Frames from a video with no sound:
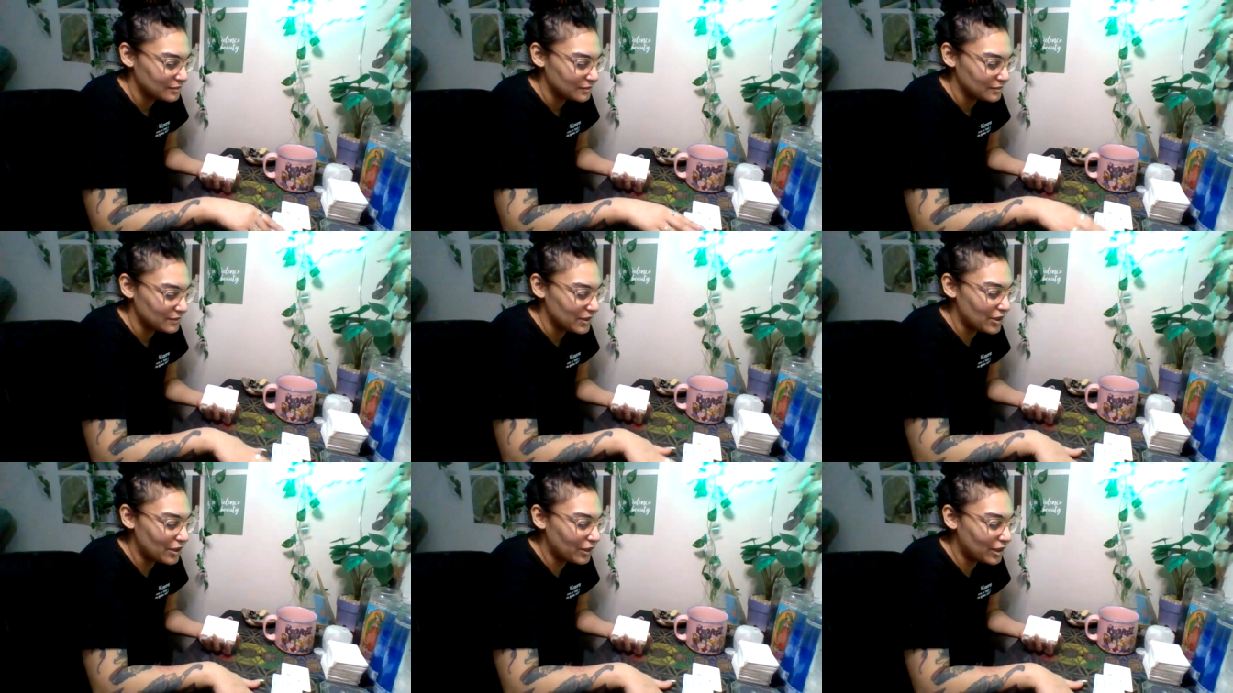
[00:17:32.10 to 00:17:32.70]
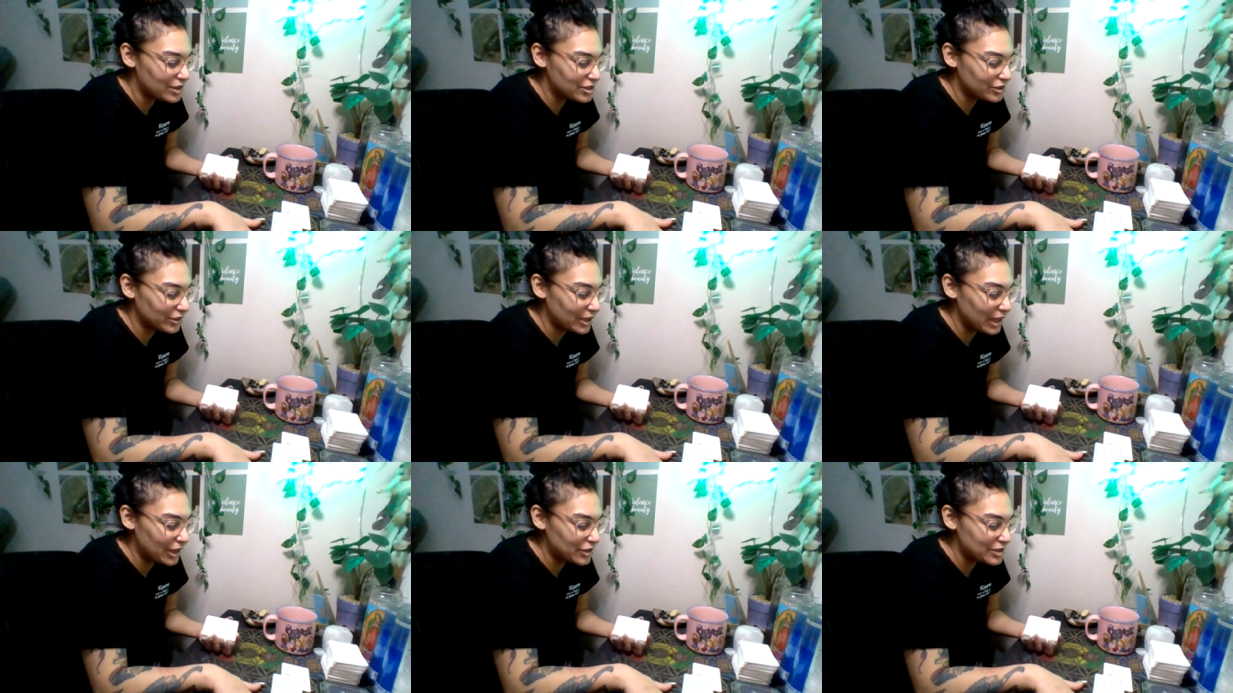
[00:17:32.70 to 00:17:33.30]
there are
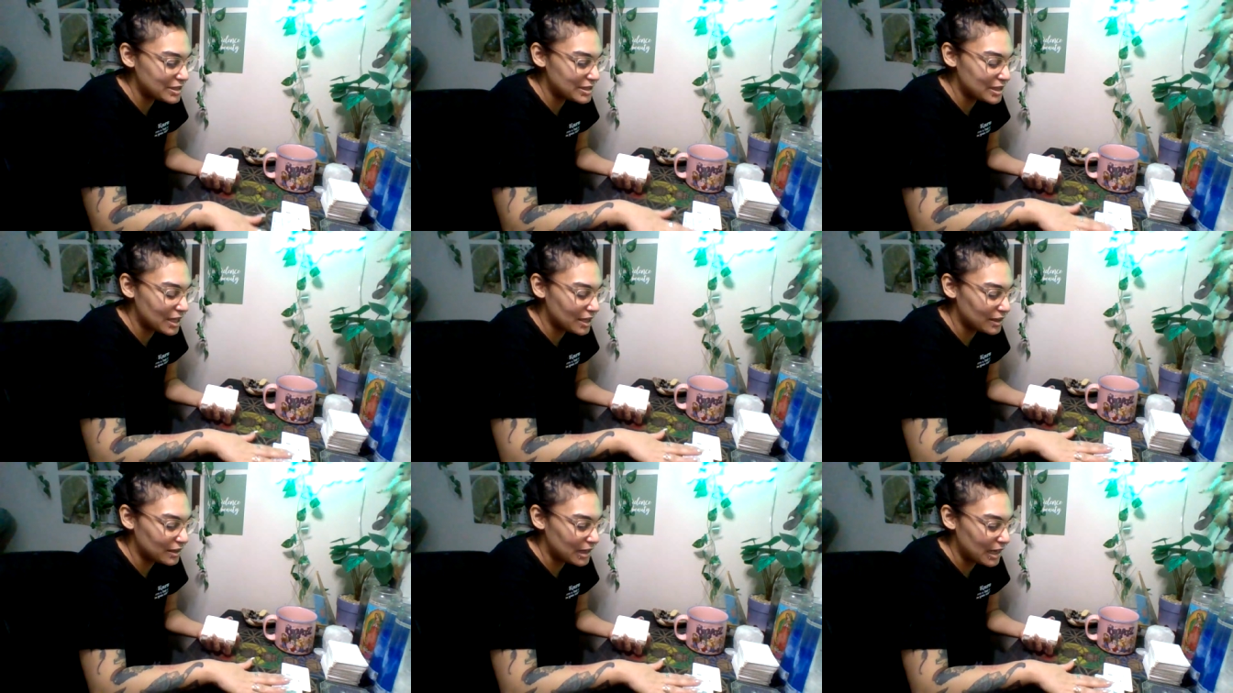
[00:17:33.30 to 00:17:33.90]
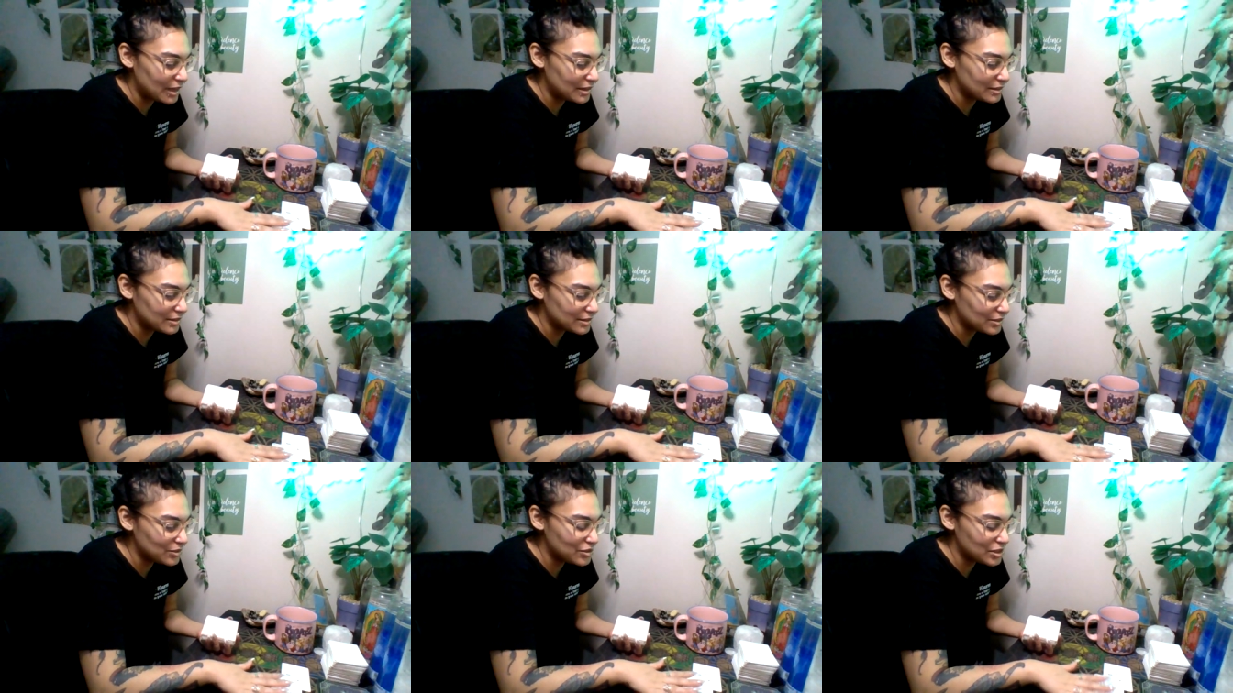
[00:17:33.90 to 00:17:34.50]
certain energies that
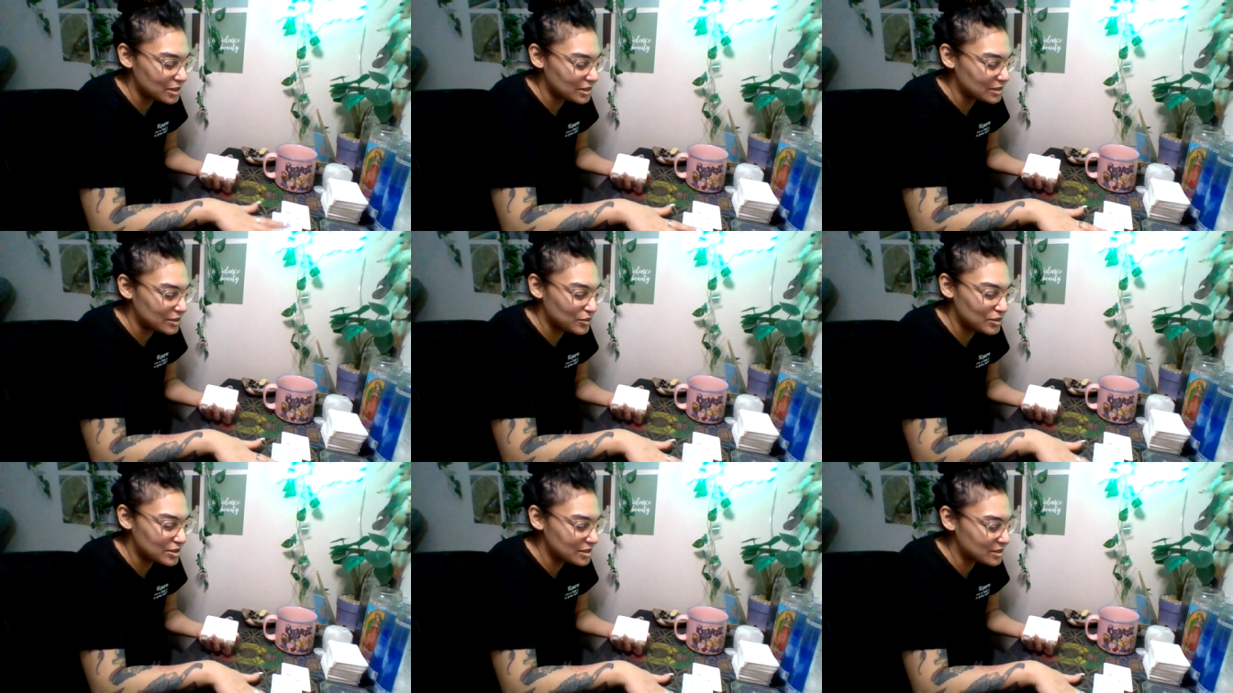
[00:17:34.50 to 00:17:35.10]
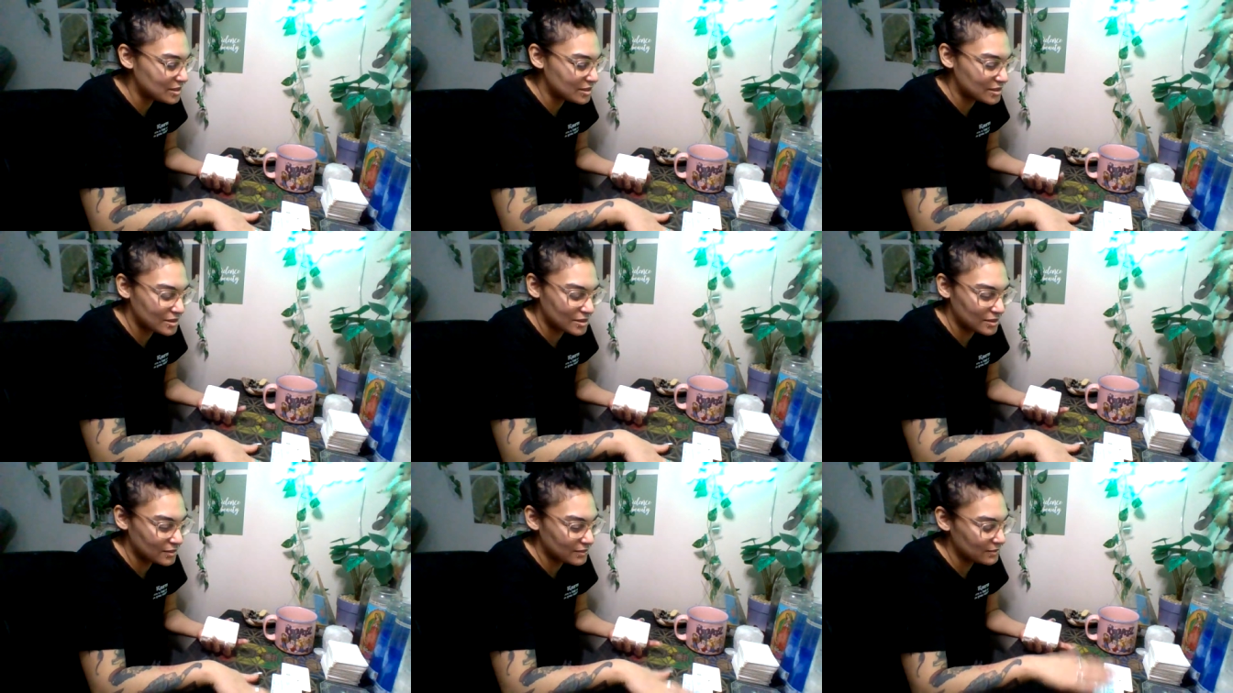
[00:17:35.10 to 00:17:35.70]
you
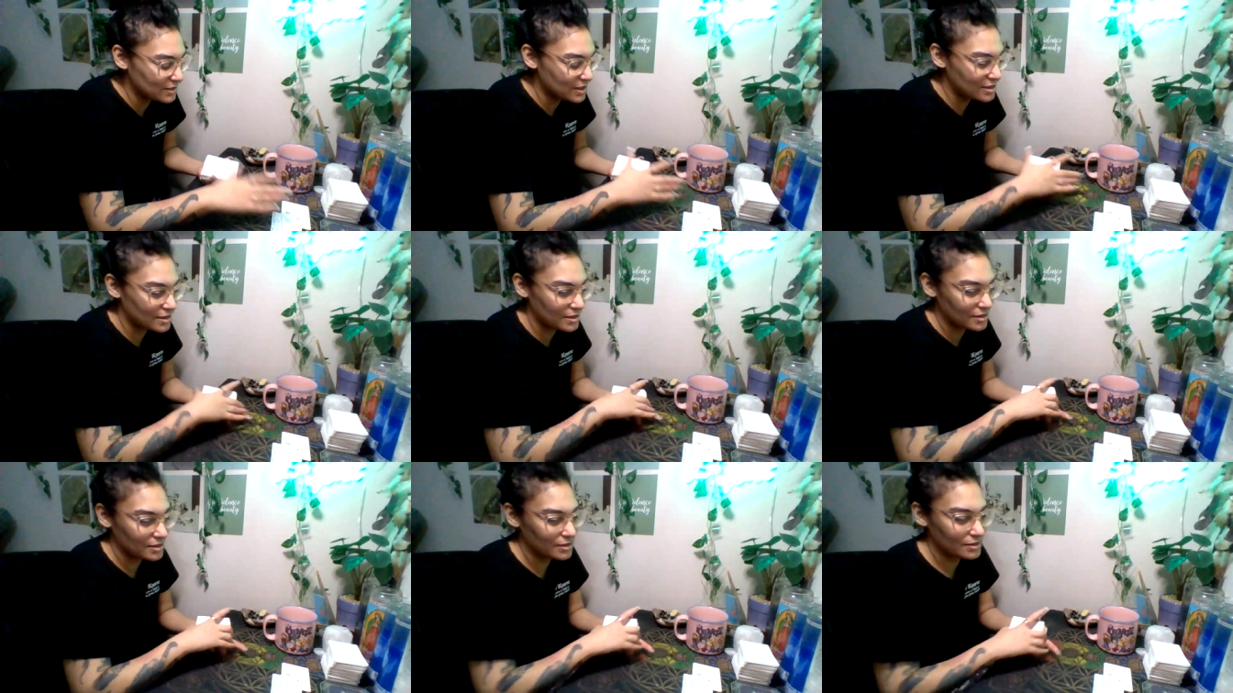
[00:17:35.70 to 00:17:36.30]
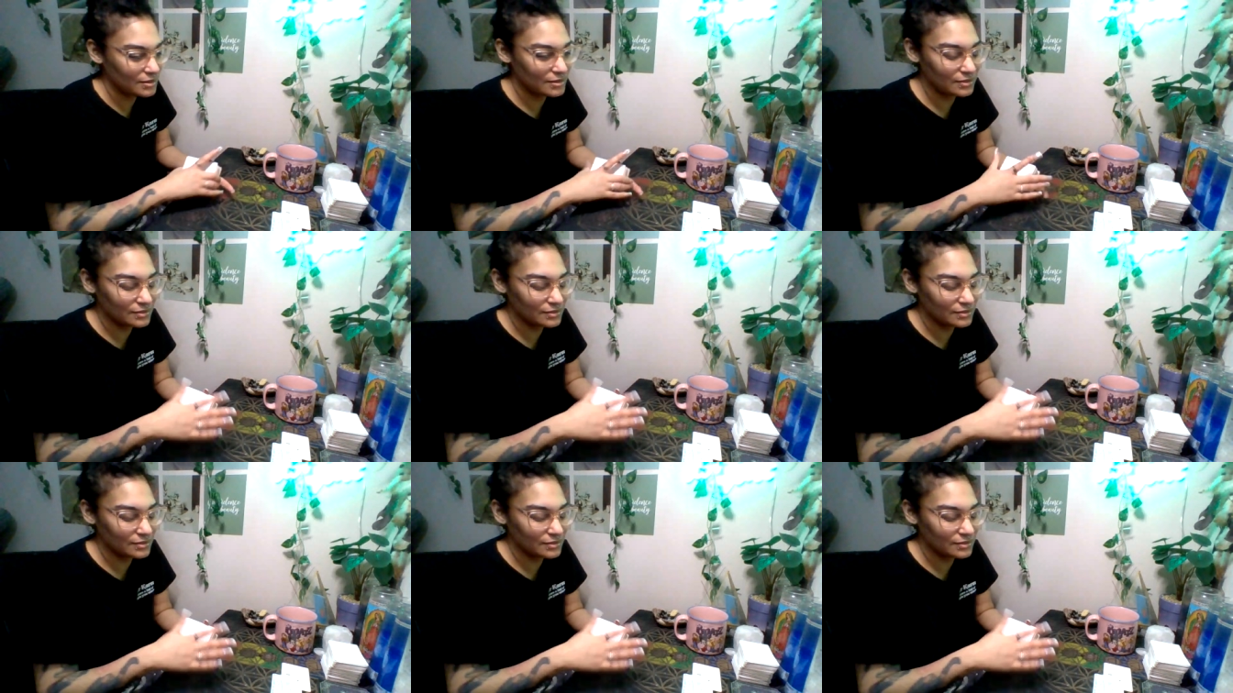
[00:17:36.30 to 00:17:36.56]
just listen.